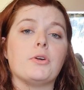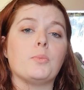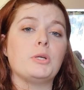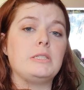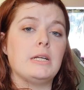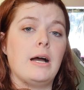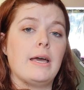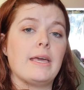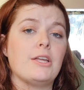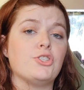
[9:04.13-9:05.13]
with her would
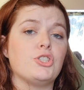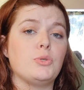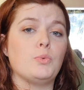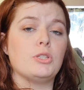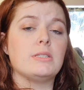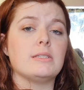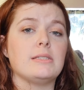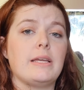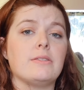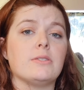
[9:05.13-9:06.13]
die, and she would
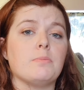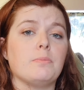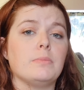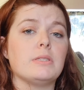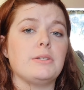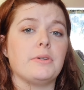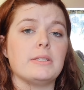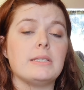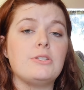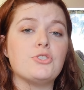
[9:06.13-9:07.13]
sustain some
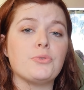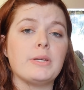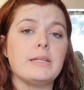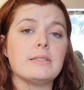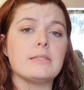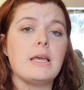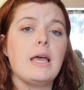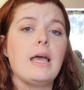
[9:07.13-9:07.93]
serious injuries.